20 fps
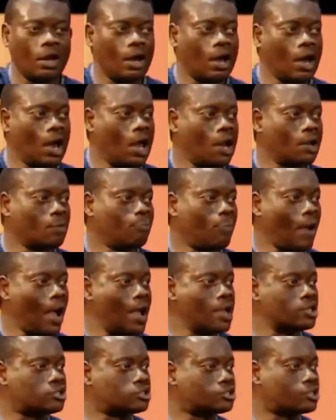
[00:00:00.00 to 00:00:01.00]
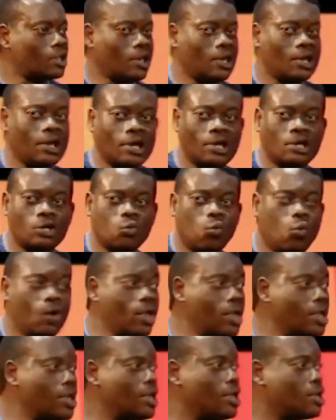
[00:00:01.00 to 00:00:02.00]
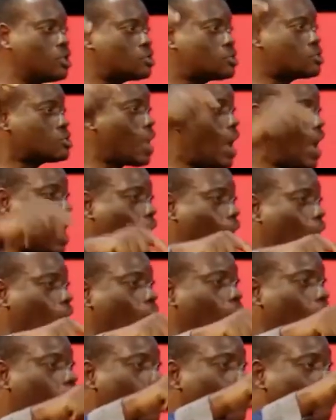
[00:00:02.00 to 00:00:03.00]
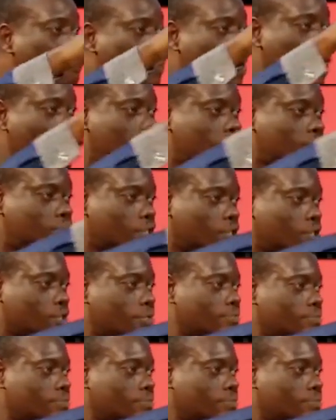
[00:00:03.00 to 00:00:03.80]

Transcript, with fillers: and by seeing we shall perceive.